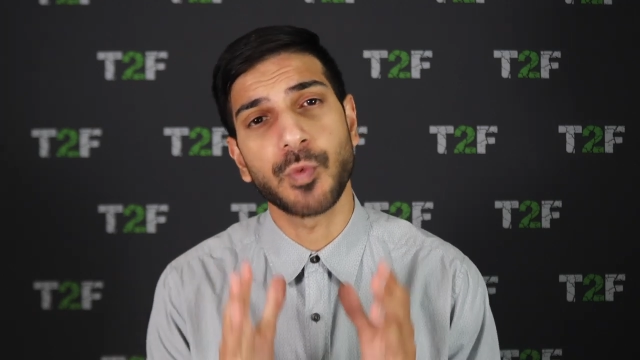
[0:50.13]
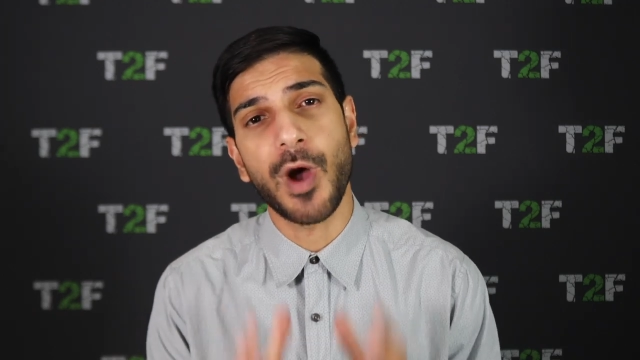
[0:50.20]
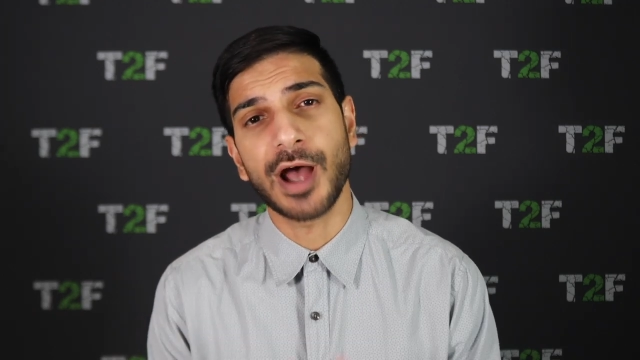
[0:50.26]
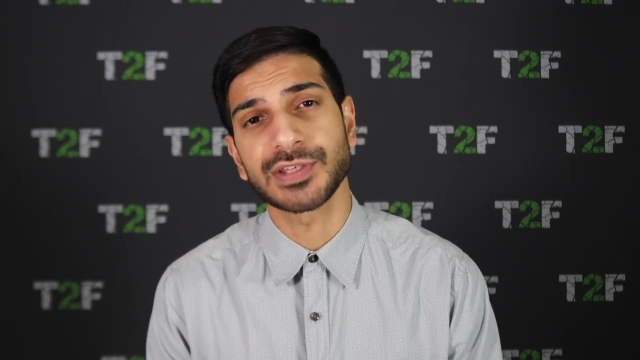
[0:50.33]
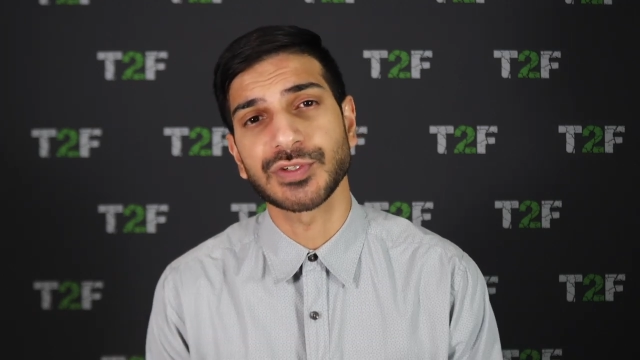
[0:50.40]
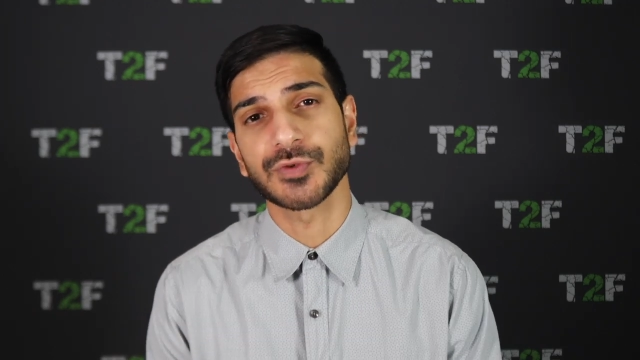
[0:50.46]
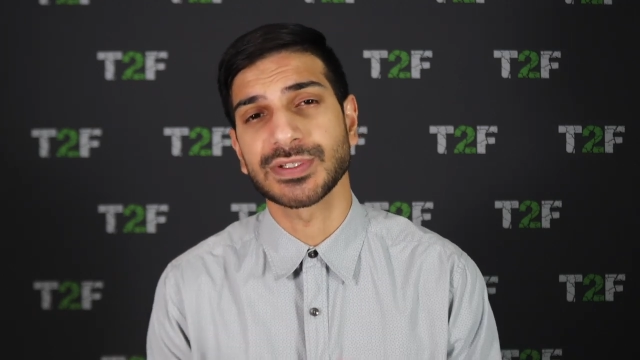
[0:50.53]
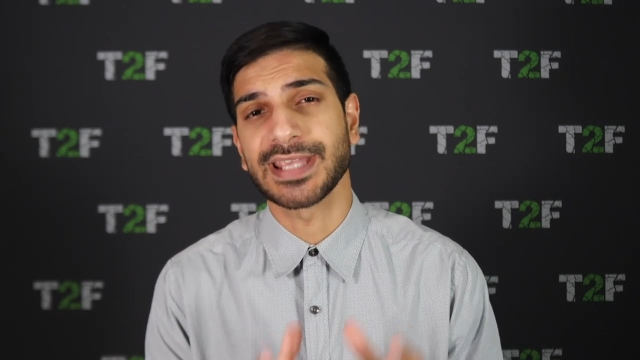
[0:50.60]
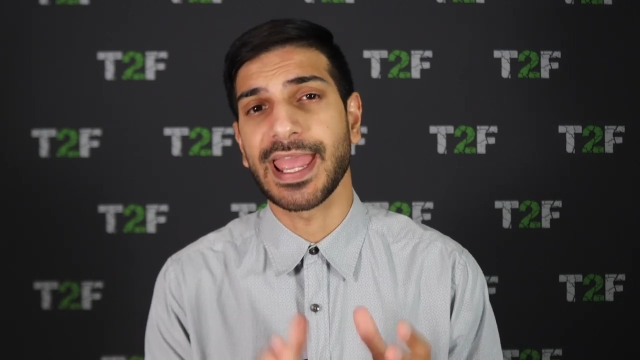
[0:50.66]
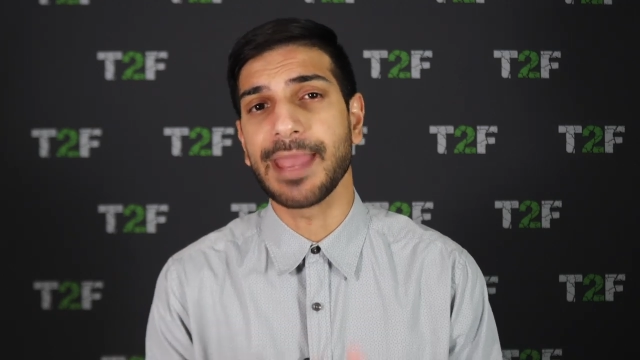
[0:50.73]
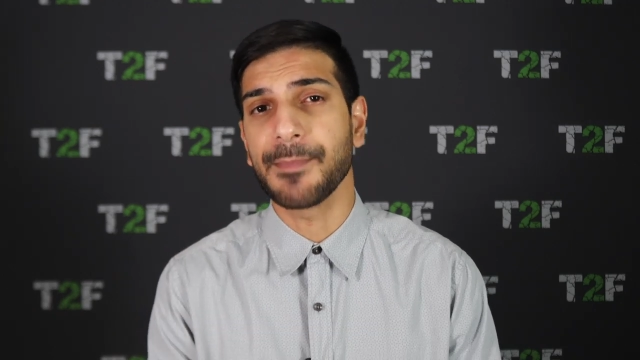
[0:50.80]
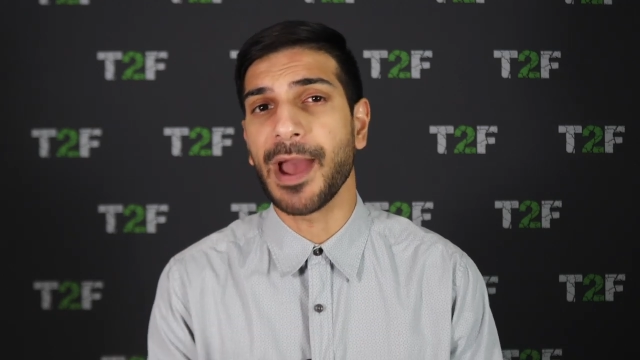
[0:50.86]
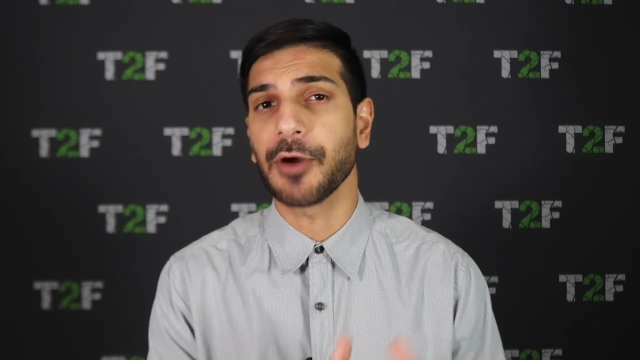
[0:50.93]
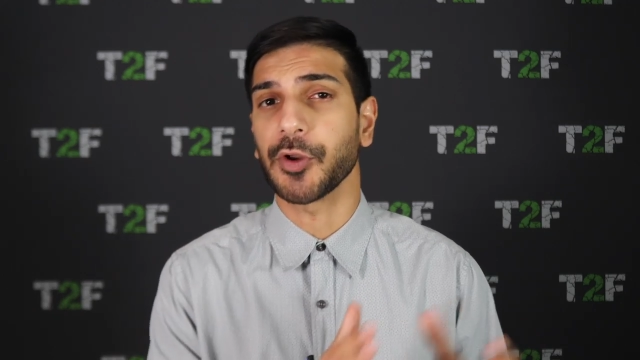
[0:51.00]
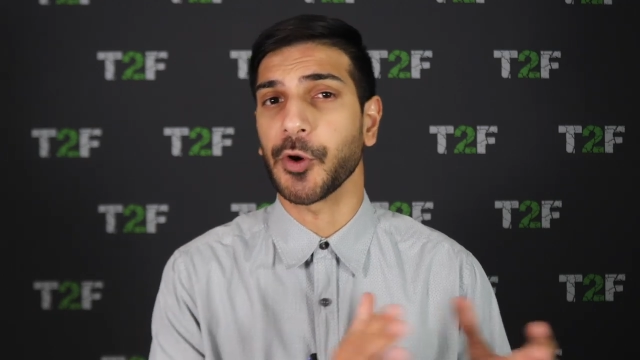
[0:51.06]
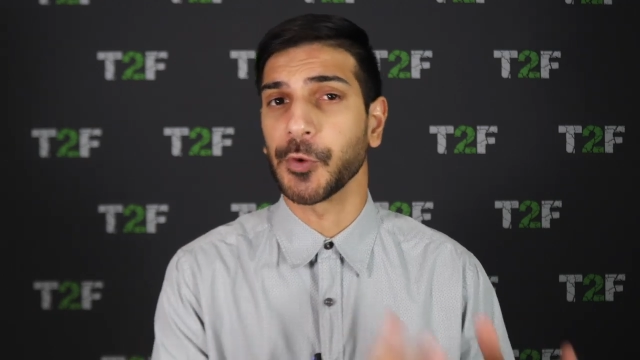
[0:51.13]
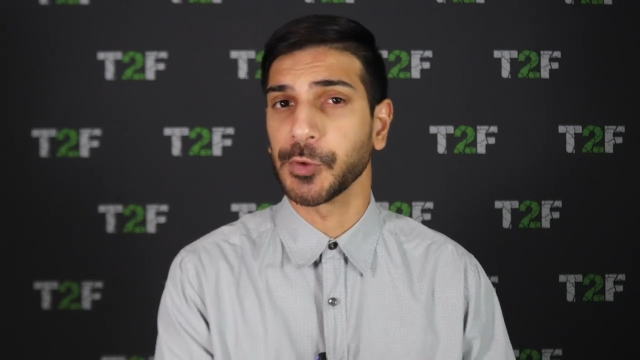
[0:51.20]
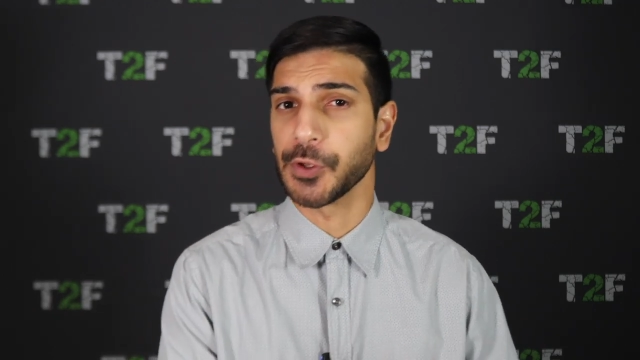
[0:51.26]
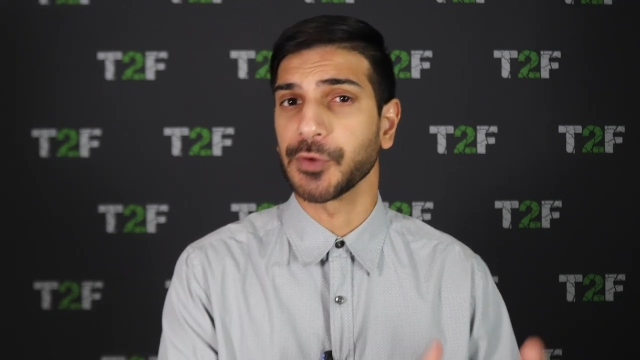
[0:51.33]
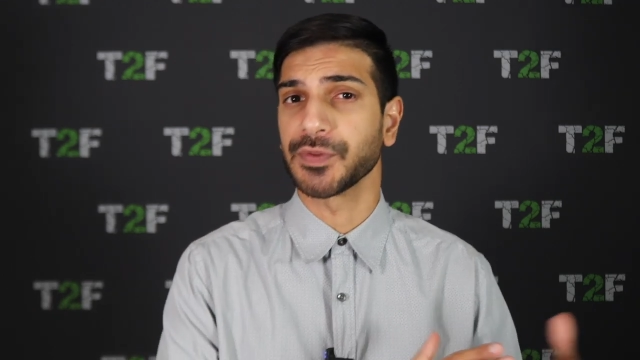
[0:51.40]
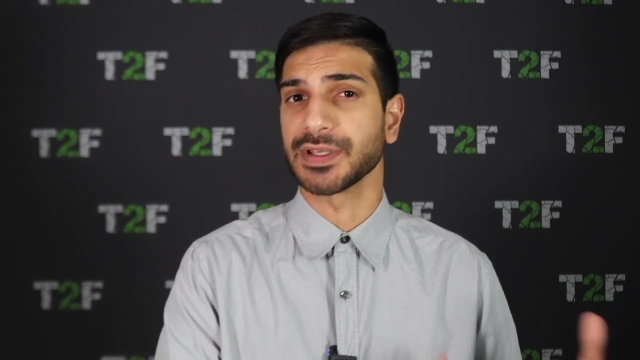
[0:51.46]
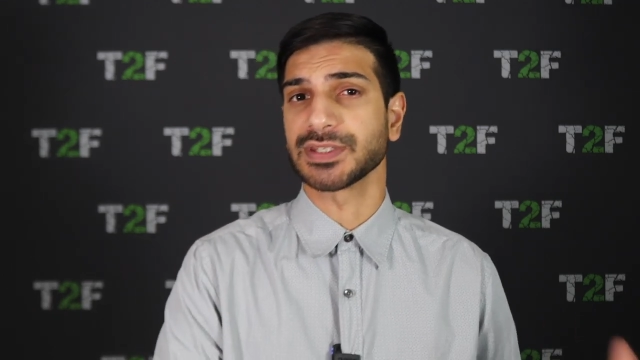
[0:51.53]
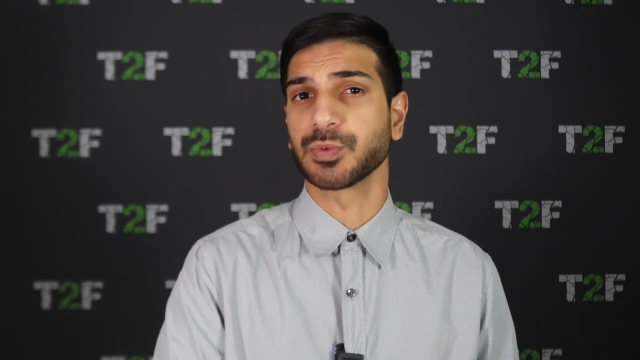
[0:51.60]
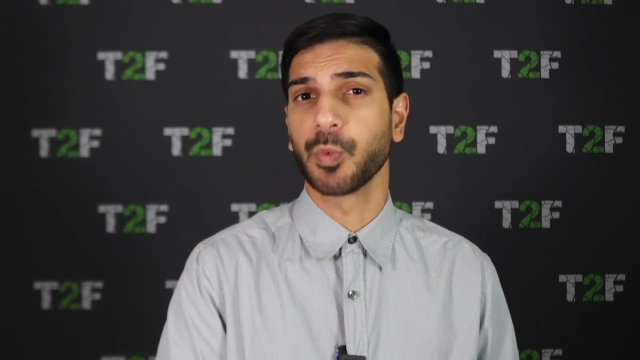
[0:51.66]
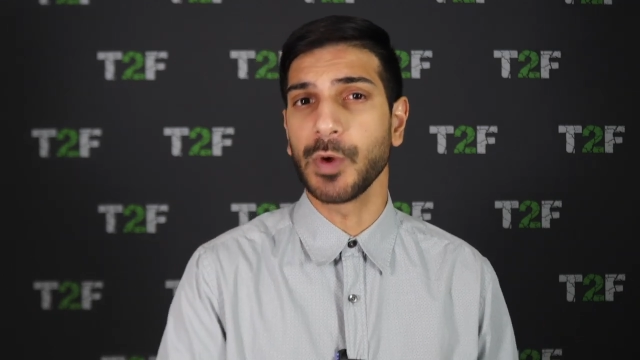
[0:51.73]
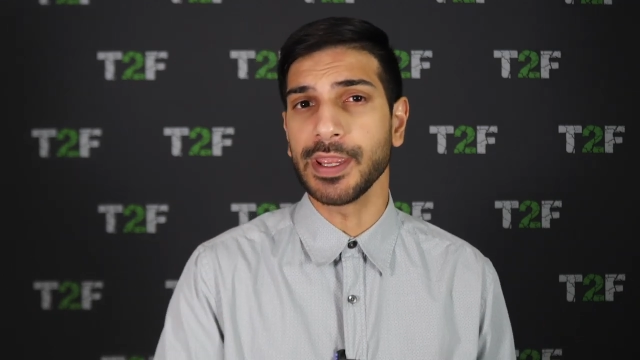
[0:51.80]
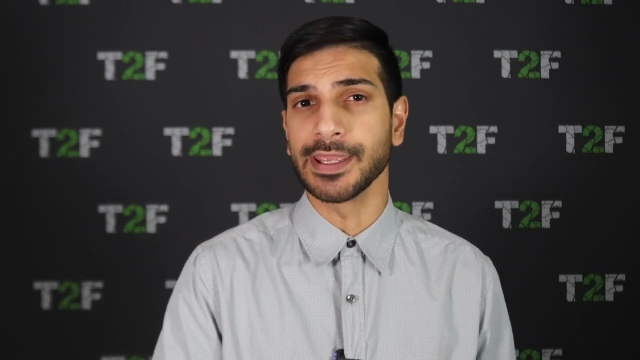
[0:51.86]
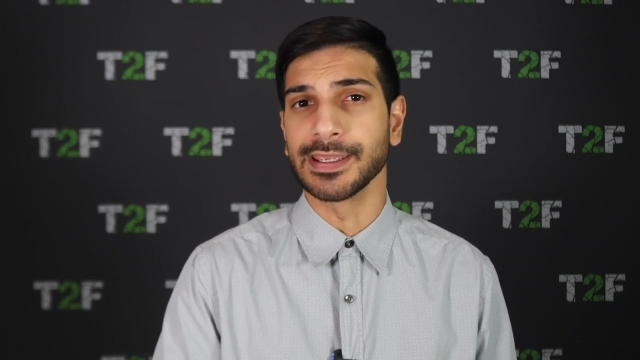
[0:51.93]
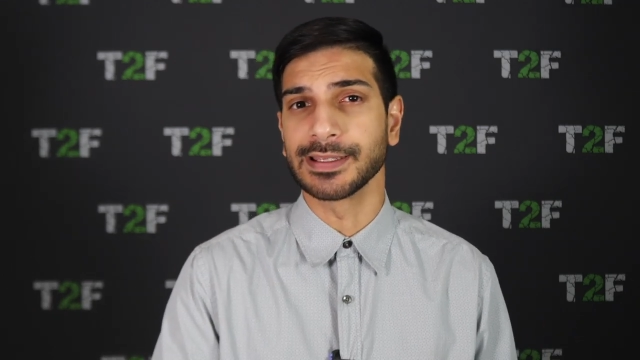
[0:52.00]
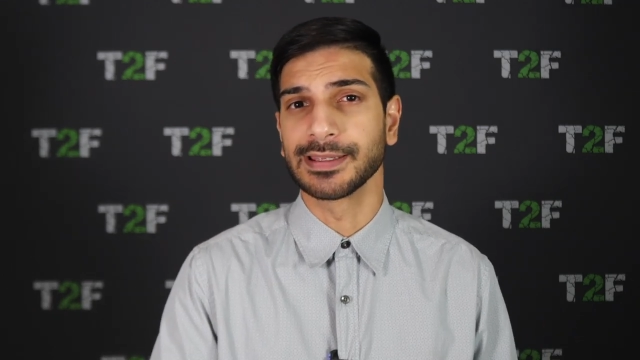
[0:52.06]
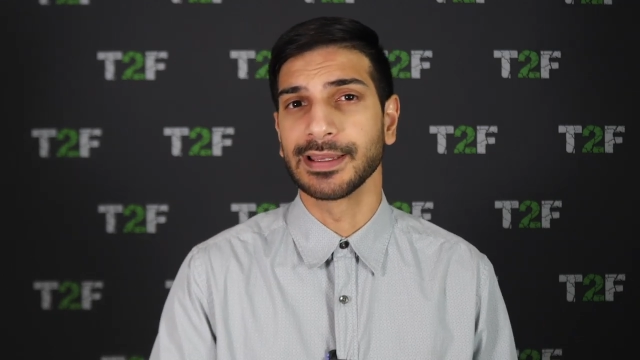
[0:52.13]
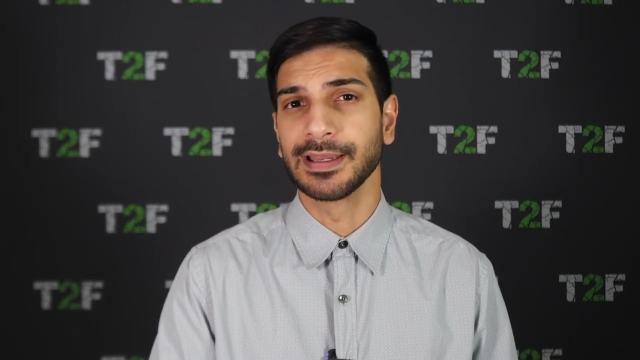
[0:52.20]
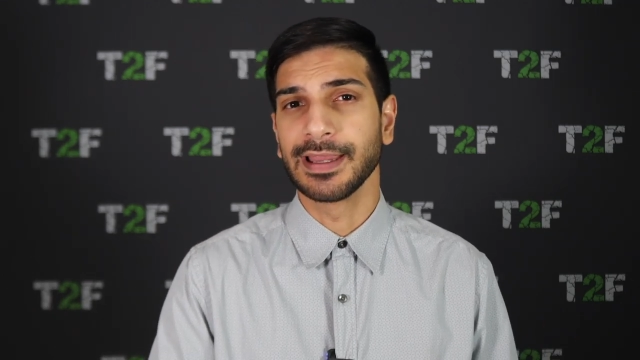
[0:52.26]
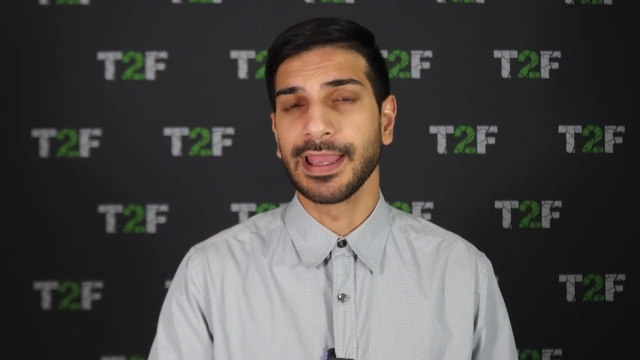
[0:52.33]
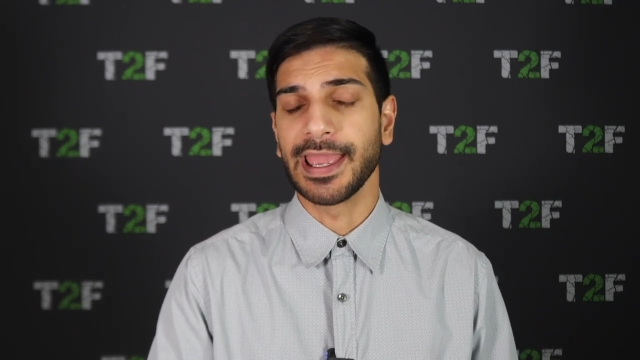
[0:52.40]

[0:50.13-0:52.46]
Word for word: rosters came out earlier this week